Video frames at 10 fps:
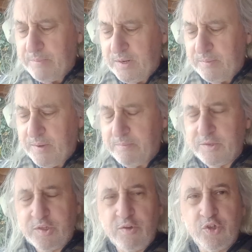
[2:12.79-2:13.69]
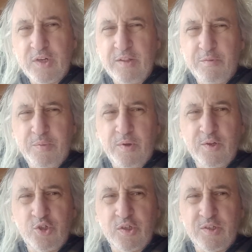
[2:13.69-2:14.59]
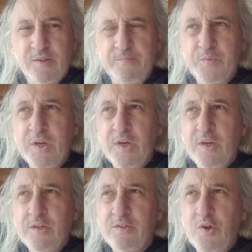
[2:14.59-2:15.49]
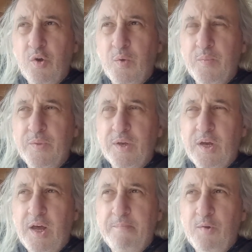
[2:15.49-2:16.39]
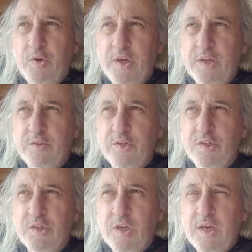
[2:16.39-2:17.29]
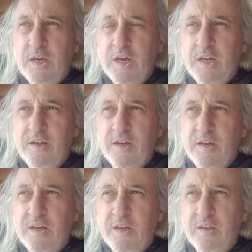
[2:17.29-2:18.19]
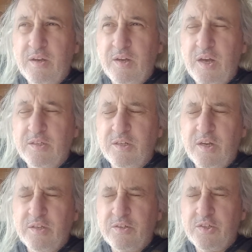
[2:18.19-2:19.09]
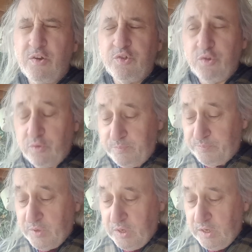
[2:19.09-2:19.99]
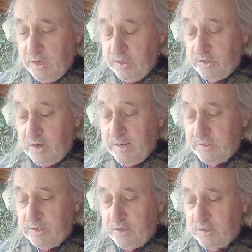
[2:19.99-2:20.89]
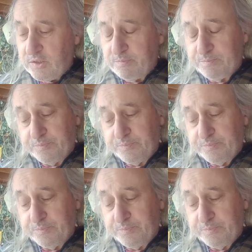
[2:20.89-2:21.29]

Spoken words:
But I'm a social anthropologist, so I'm looking at this as a social scientist.